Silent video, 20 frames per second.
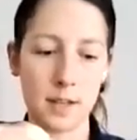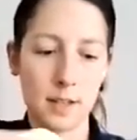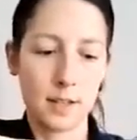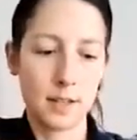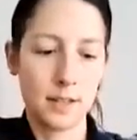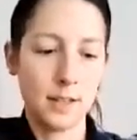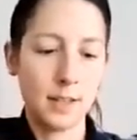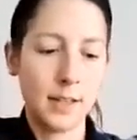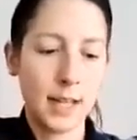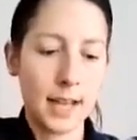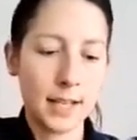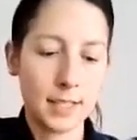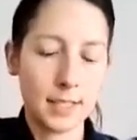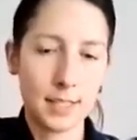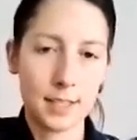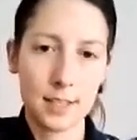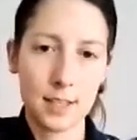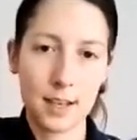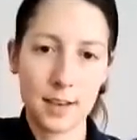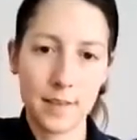
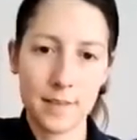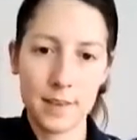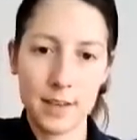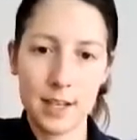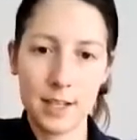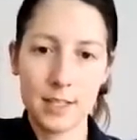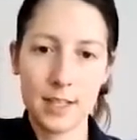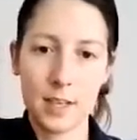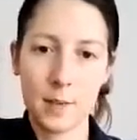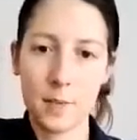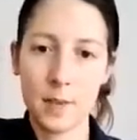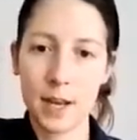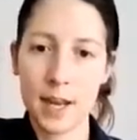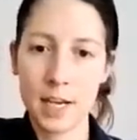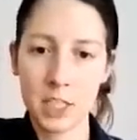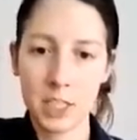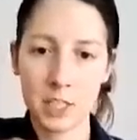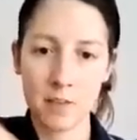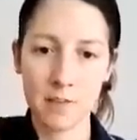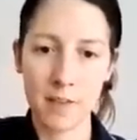less of an
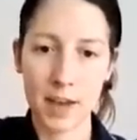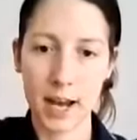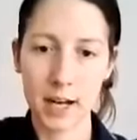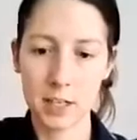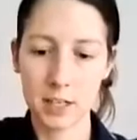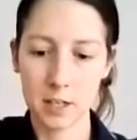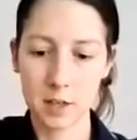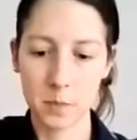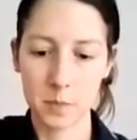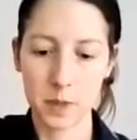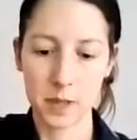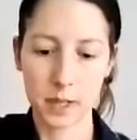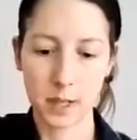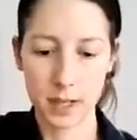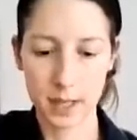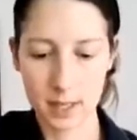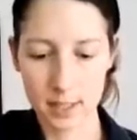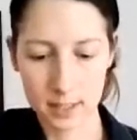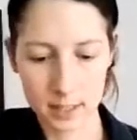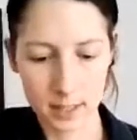intimidation factor
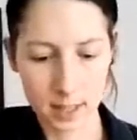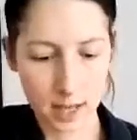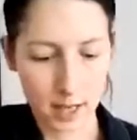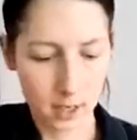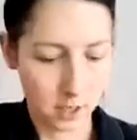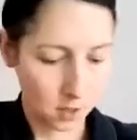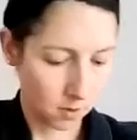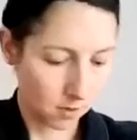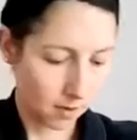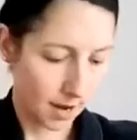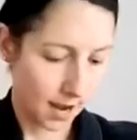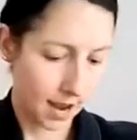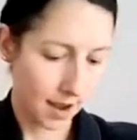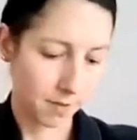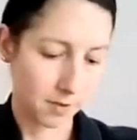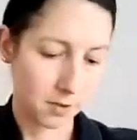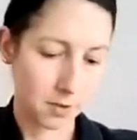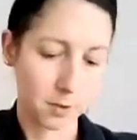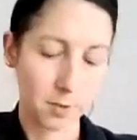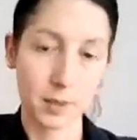because they don't have
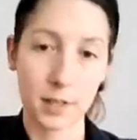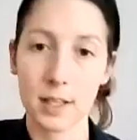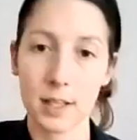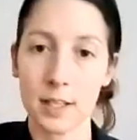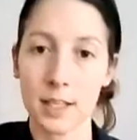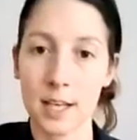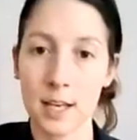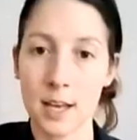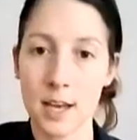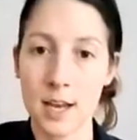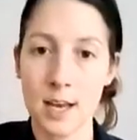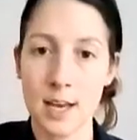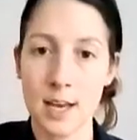to really